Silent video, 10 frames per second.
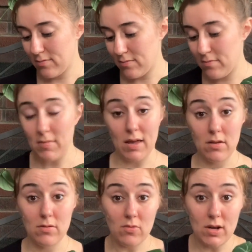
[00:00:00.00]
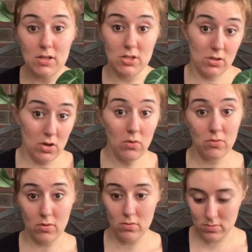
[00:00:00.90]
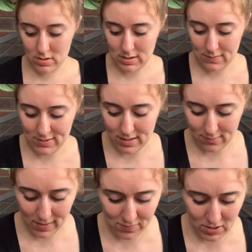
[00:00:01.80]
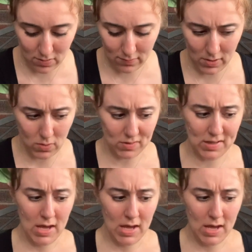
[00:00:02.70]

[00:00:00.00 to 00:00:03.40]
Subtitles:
might want to go through. They've got 5-star reviews.